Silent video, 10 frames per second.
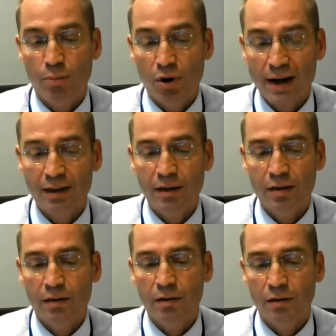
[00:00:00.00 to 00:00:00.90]

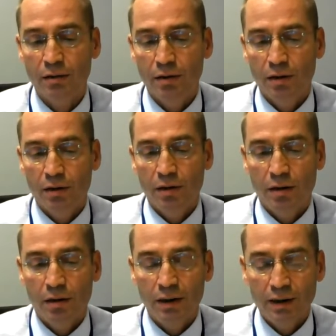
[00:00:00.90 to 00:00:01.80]
practical
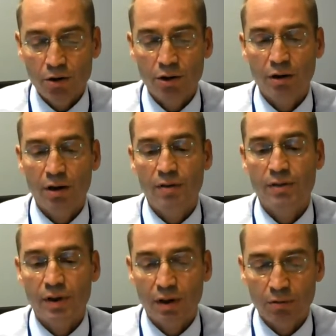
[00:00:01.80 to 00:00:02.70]

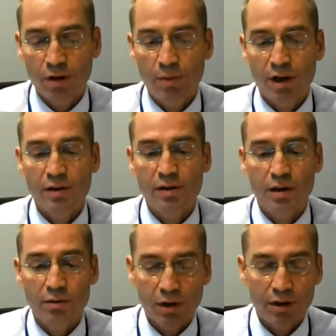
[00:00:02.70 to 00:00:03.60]
initiatives, agreements
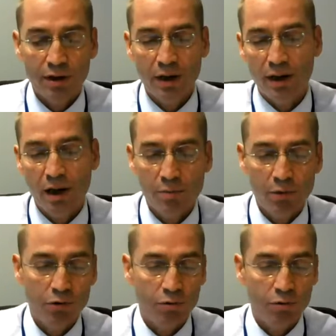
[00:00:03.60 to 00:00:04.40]
that we are then able